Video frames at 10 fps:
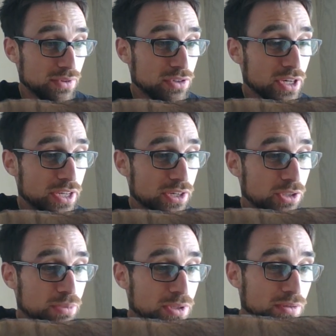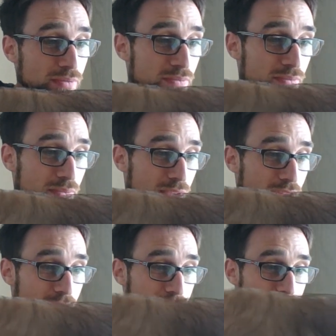crack it open.
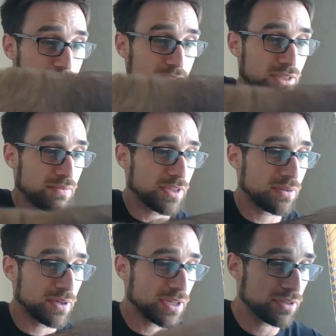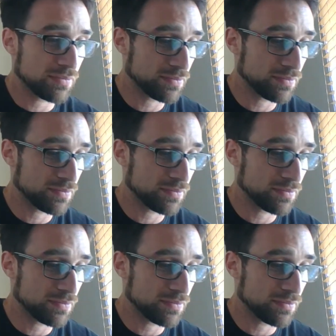That's it. There we go.